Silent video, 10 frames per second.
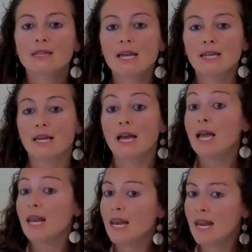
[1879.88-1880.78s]
Then
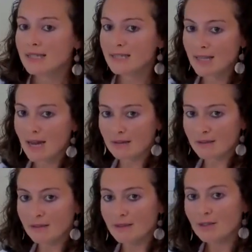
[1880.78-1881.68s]
let's
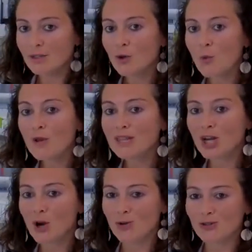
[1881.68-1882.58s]
start with
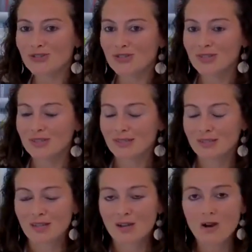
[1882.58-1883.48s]
the COS.
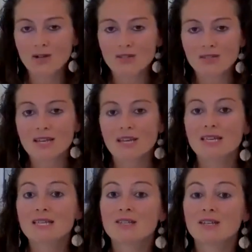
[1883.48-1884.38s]
The COS
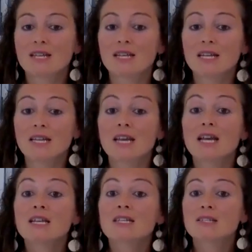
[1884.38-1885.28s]
is a
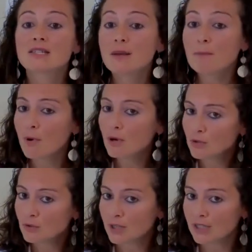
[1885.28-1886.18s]
really simple
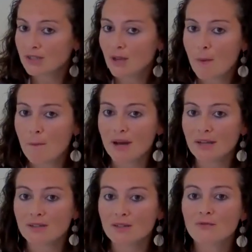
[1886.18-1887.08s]
unit,
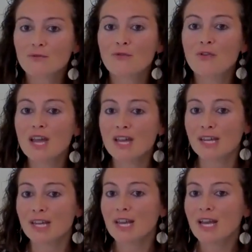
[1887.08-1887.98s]
but
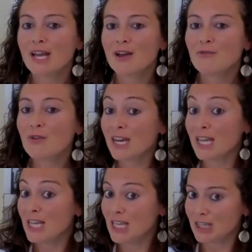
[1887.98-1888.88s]
very,
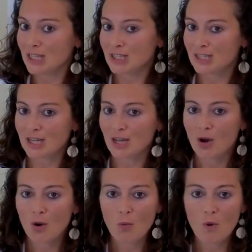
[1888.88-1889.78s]
very interesting.
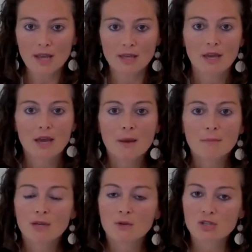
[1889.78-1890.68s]
Why?
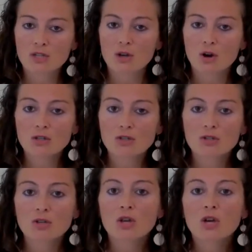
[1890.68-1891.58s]
Because in COS,